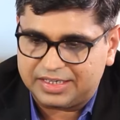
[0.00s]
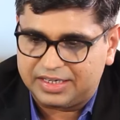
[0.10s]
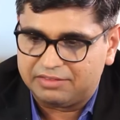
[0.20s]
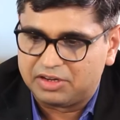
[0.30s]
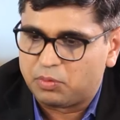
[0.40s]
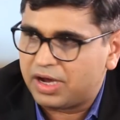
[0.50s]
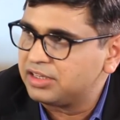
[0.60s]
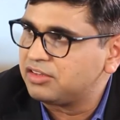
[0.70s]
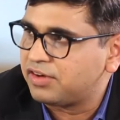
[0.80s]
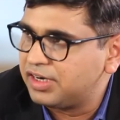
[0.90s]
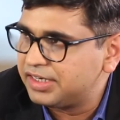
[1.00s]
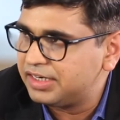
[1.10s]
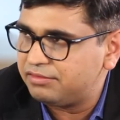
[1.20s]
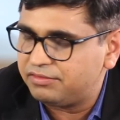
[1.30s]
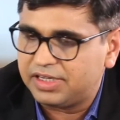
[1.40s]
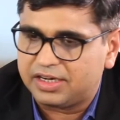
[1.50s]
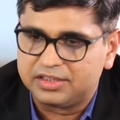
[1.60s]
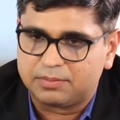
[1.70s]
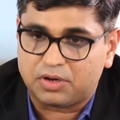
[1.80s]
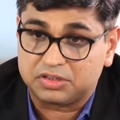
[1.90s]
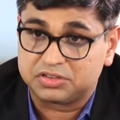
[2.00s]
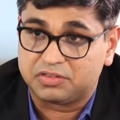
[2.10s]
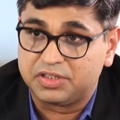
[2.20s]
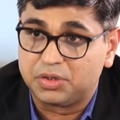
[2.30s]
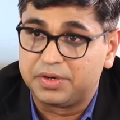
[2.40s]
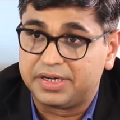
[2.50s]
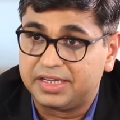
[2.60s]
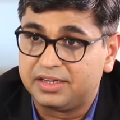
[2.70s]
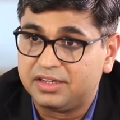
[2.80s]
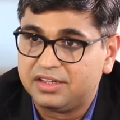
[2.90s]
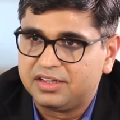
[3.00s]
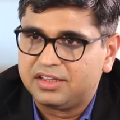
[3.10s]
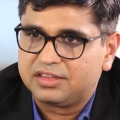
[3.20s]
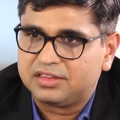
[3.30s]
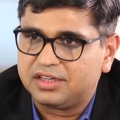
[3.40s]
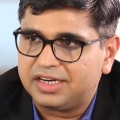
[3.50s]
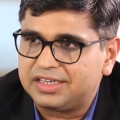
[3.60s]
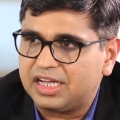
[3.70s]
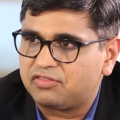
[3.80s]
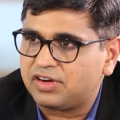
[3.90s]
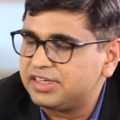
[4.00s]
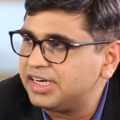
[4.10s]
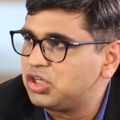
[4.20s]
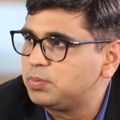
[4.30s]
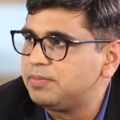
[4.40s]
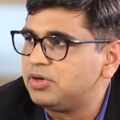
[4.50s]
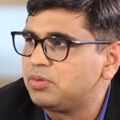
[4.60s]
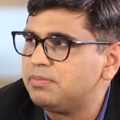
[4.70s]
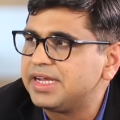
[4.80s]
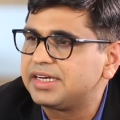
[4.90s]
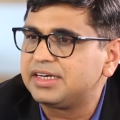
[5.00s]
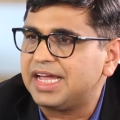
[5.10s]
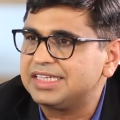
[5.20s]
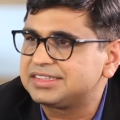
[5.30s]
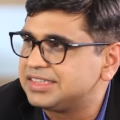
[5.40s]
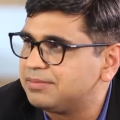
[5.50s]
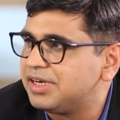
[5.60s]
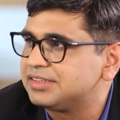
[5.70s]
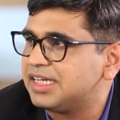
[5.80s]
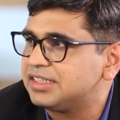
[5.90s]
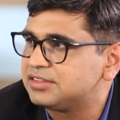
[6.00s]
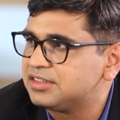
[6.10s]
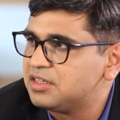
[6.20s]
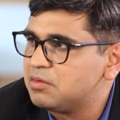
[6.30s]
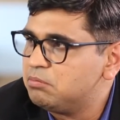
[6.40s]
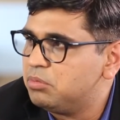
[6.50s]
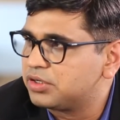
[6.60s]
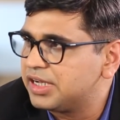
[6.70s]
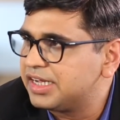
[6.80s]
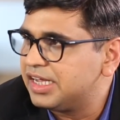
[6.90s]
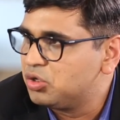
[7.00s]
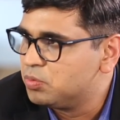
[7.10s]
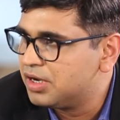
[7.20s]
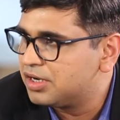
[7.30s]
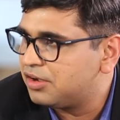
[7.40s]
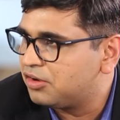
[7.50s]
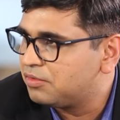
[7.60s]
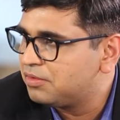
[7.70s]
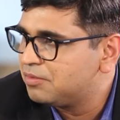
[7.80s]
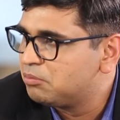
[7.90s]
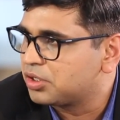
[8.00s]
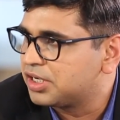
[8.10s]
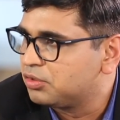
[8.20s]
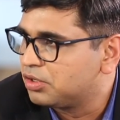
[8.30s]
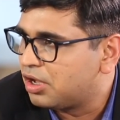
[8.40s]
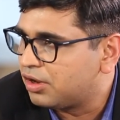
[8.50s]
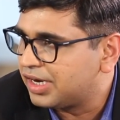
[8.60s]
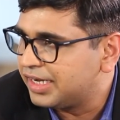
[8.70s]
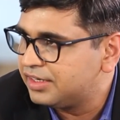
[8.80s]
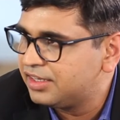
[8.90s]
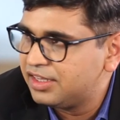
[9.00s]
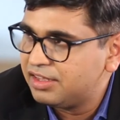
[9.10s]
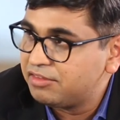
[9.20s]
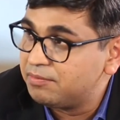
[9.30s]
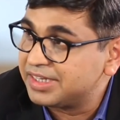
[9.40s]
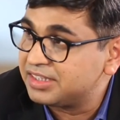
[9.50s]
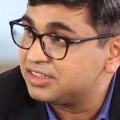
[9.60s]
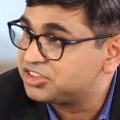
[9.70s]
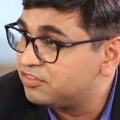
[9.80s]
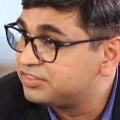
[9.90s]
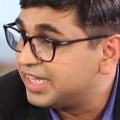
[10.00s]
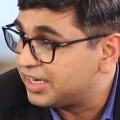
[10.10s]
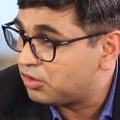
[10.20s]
at level 1 on the front end. We are in the process of innovating the entire front end to be able to make it as seamless as booking an Uber or booking an Ola online. We're making the shift there